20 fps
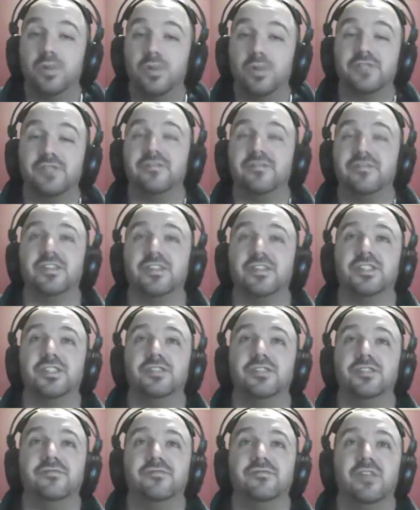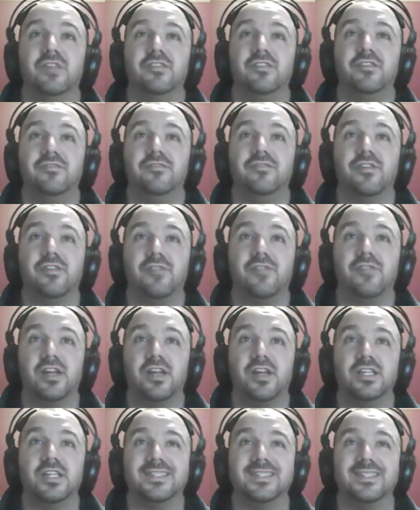Once you're finished and you
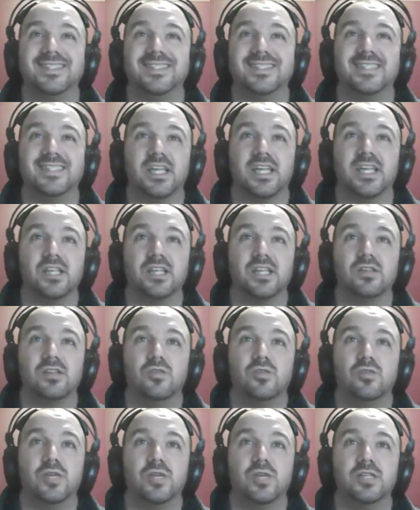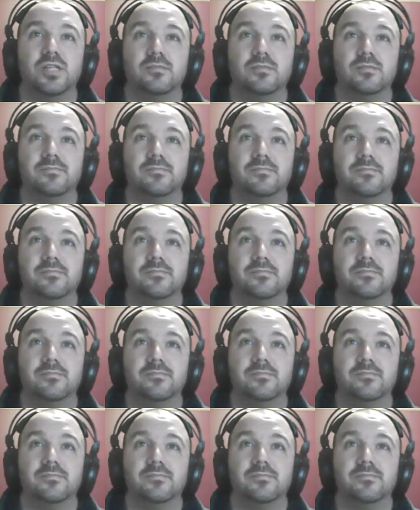verified it, his second quit.